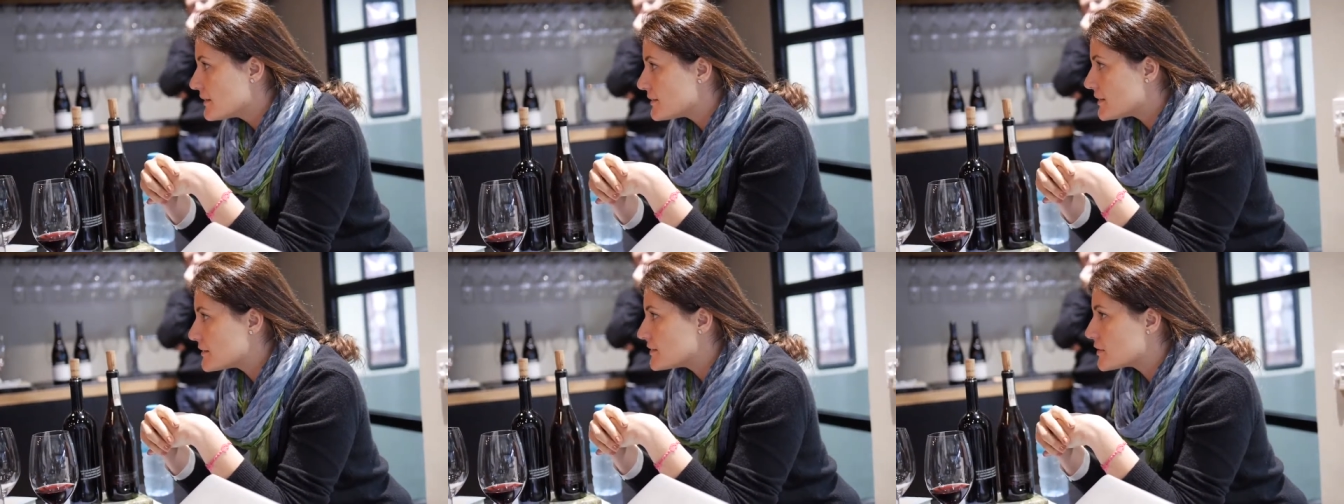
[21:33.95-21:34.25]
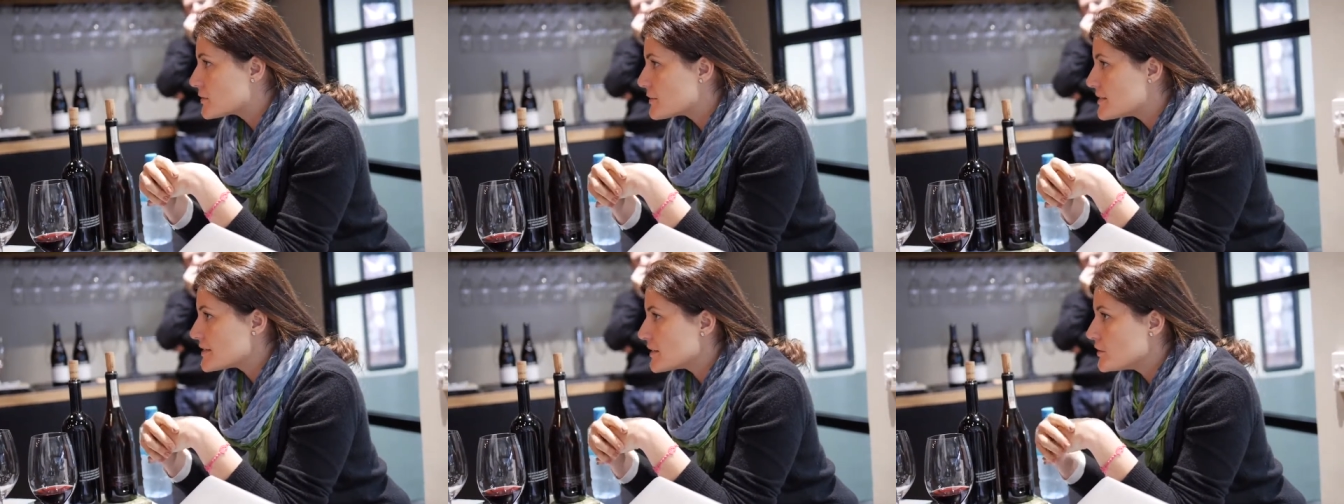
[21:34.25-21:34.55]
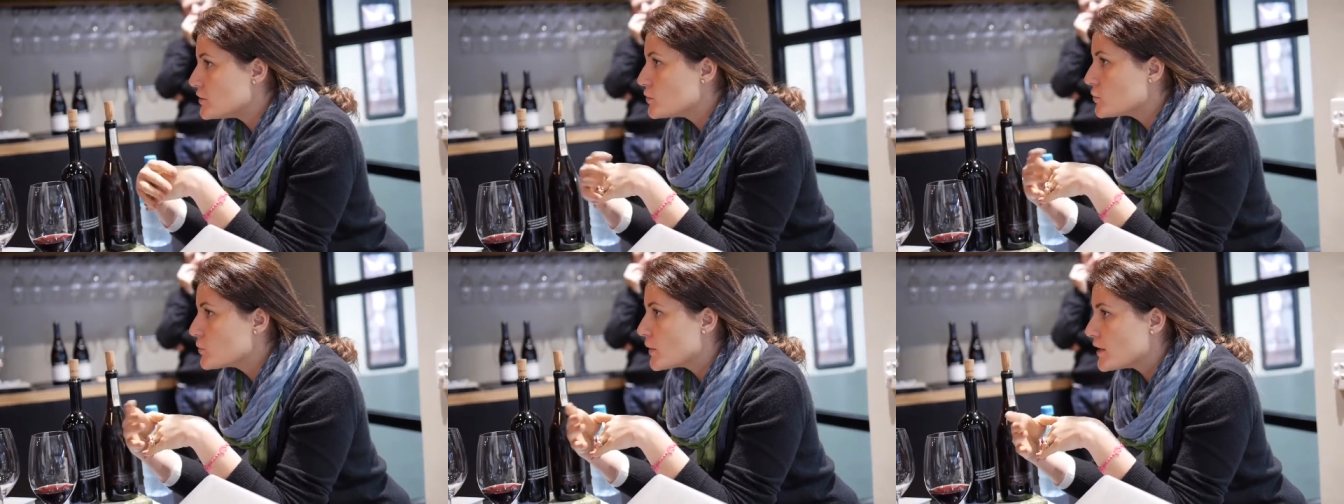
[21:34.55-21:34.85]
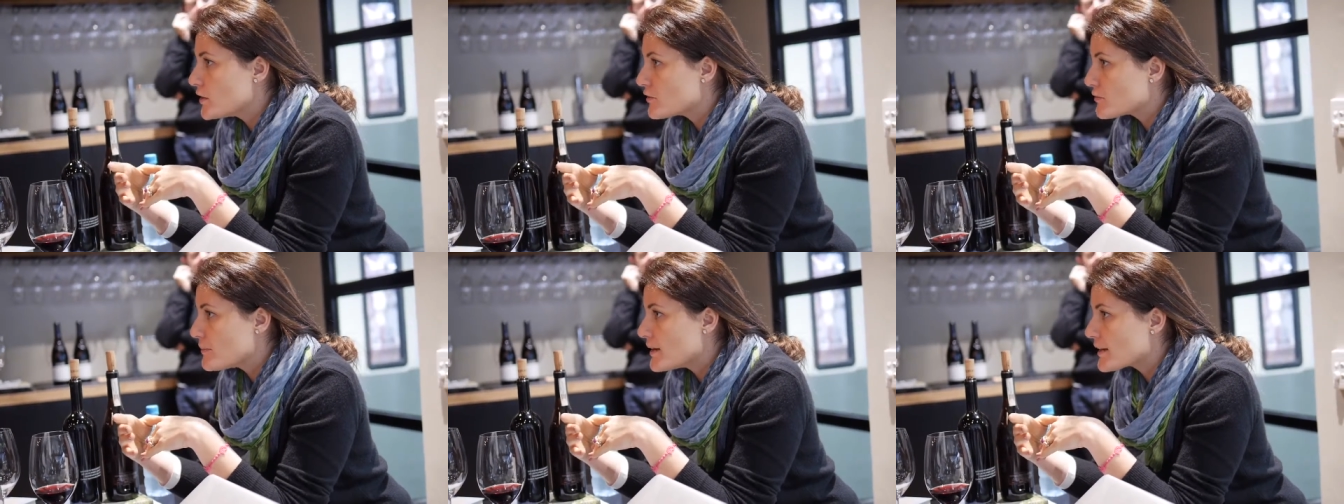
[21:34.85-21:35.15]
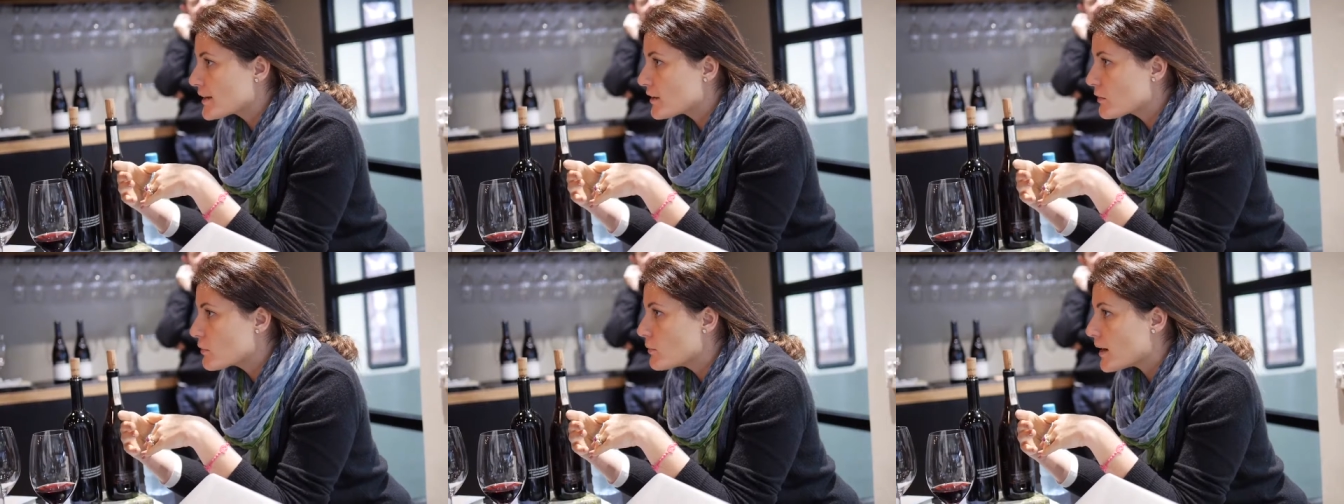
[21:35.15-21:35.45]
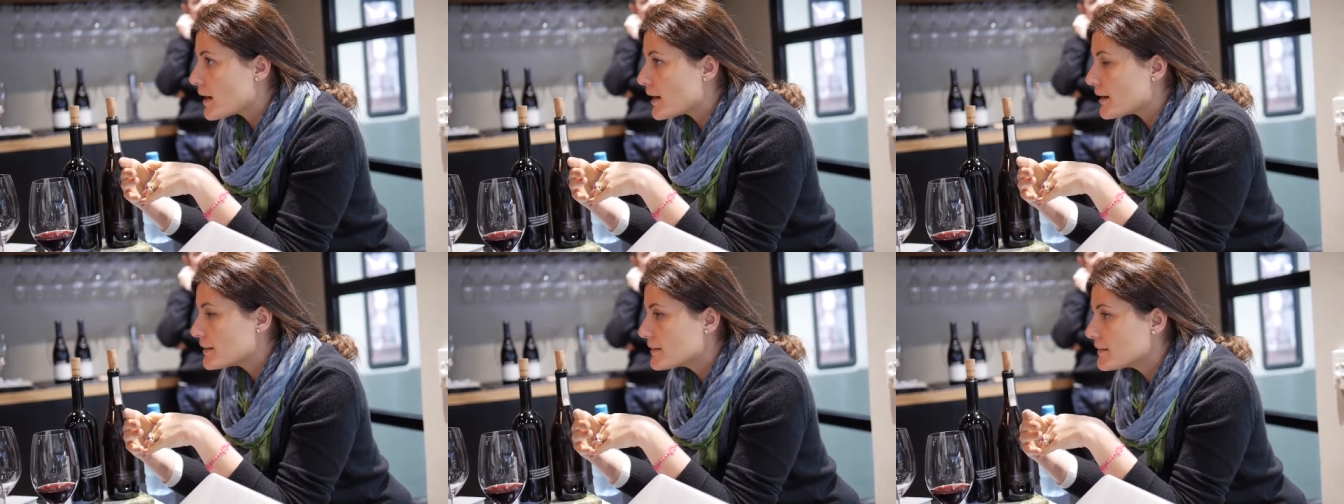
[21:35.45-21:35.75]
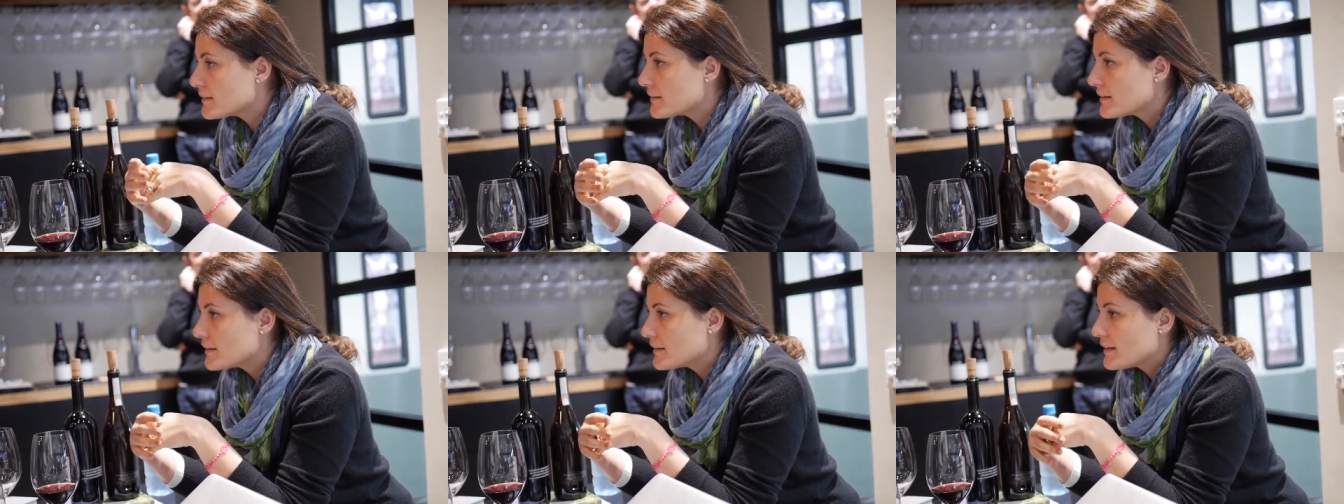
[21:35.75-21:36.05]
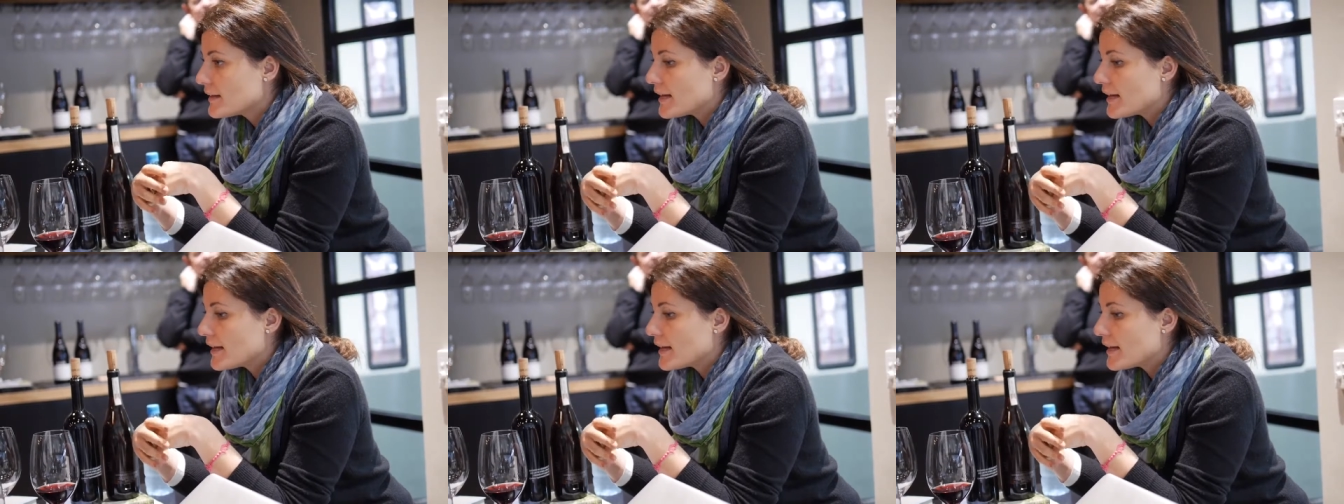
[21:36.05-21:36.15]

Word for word: that there is a new way of making wine,